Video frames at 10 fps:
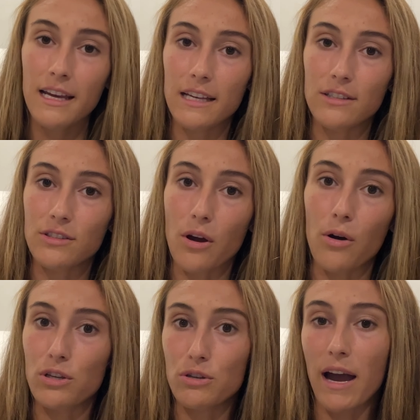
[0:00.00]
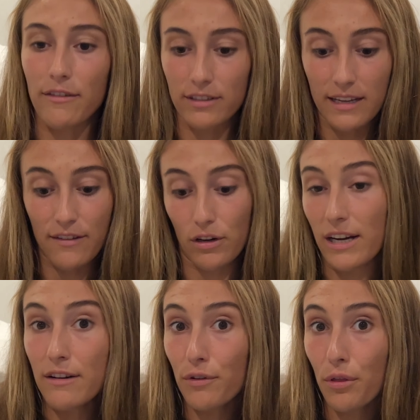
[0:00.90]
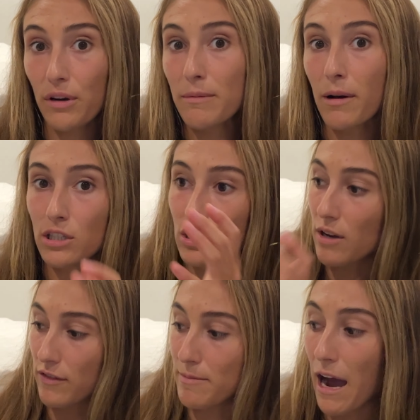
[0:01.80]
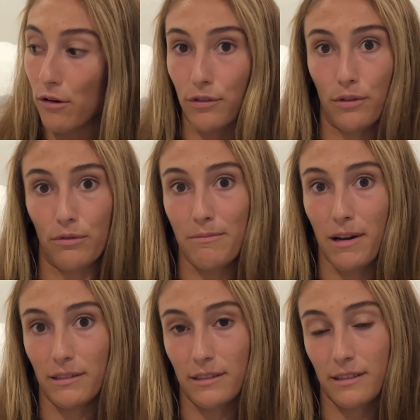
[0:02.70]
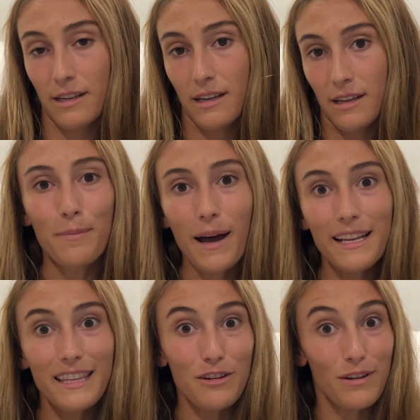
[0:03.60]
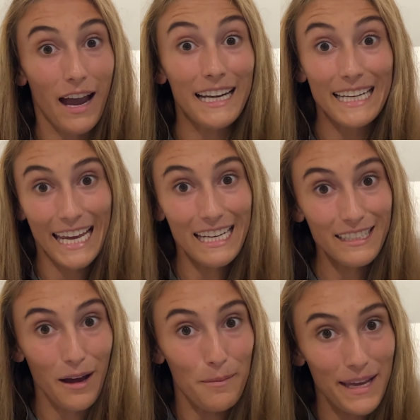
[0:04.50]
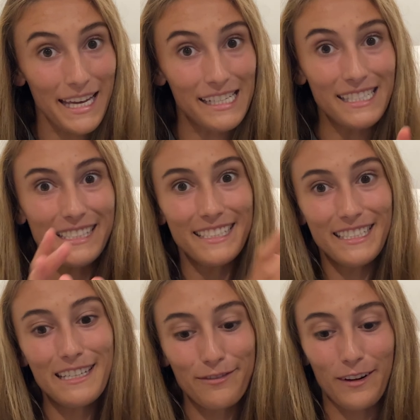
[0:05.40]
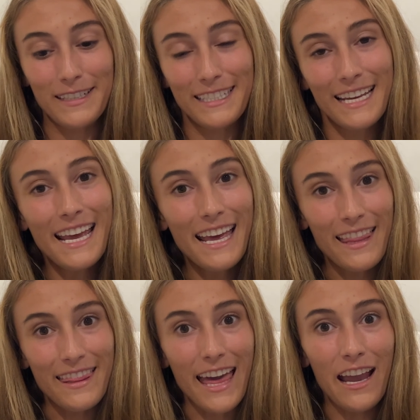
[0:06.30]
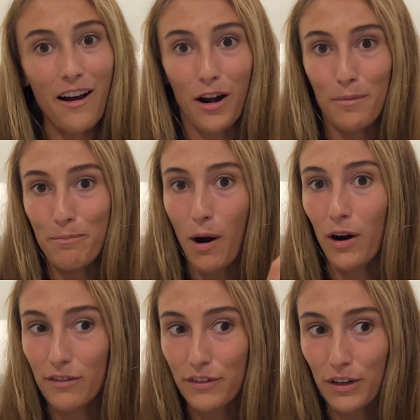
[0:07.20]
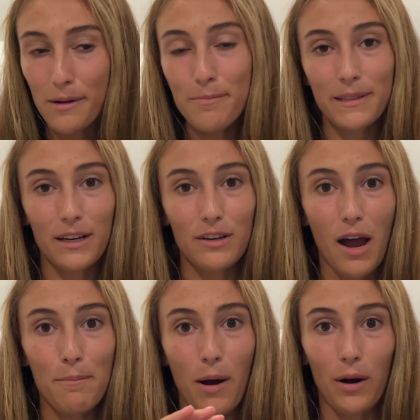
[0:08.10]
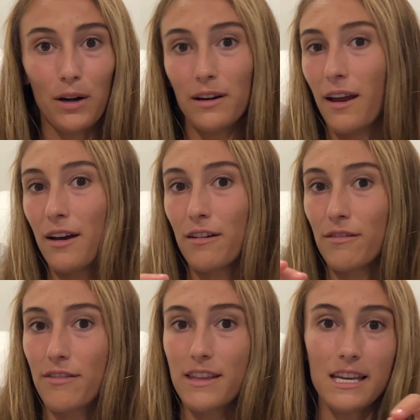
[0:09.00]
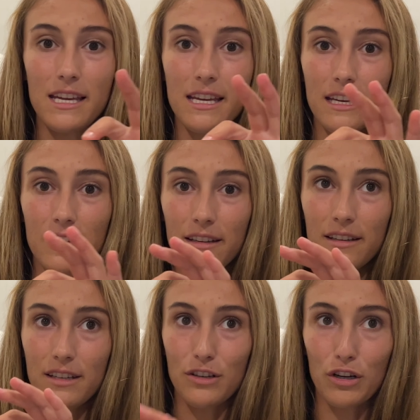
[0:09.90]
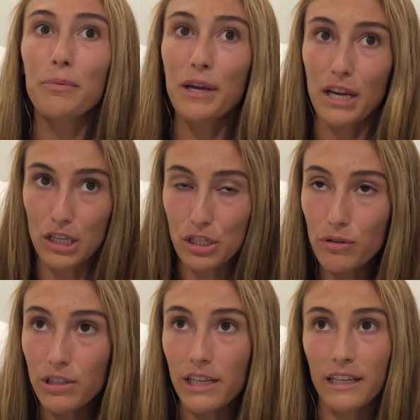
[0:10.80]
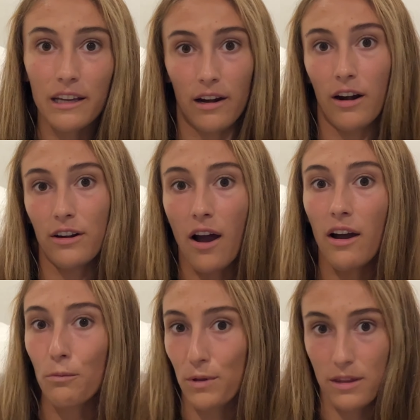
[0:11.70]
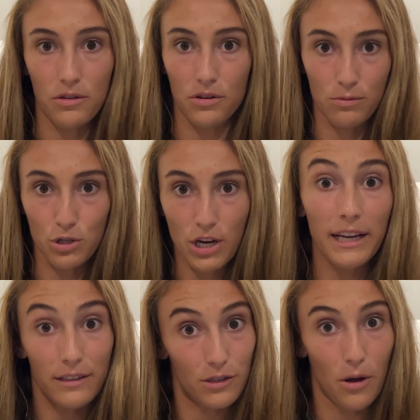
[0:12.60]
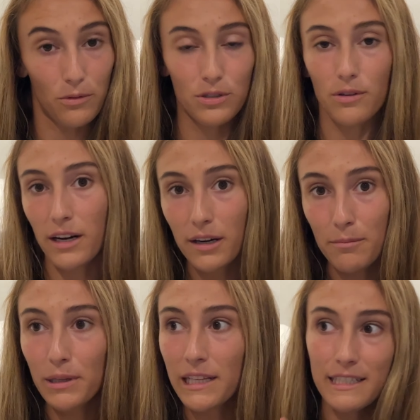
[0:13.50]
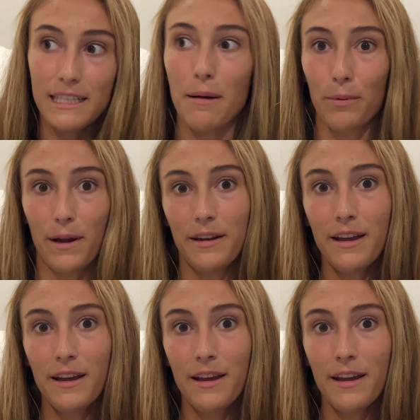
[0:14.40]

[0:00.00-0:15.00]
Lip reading: And so you have to, if you're in for 3 months, you have to be out for 3 months. But the United Kingdom is different. They are part of Europe, but they're not part of the European Union and are not within the Schengen Zone. So they're completely separate.